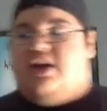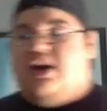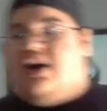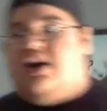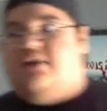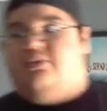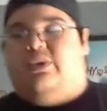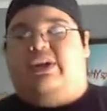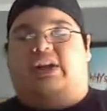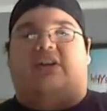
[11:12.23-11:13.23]

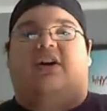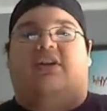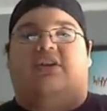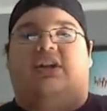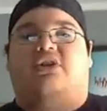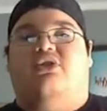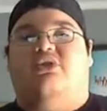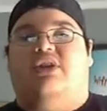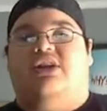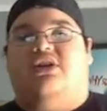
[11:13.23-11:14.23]
winning
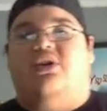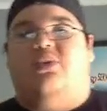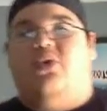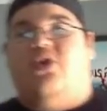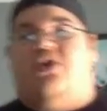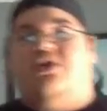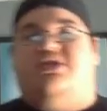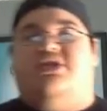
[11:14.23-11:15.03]
Nickelodeon awards,